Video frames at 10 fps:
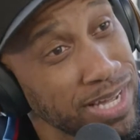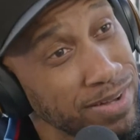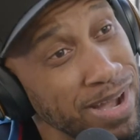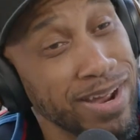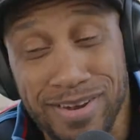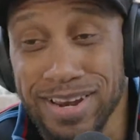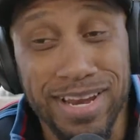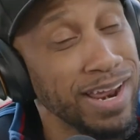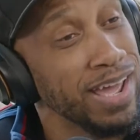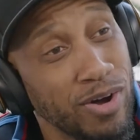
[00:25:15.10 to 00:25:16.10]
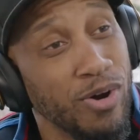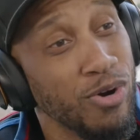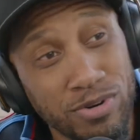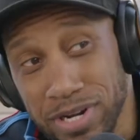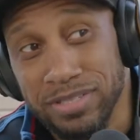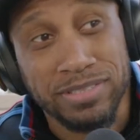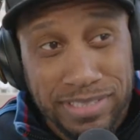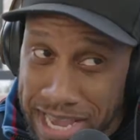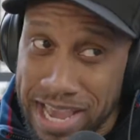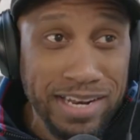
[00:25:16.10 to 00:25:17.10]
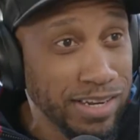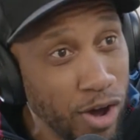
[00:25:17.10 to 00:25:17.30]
My granddaddy had a whole nother side,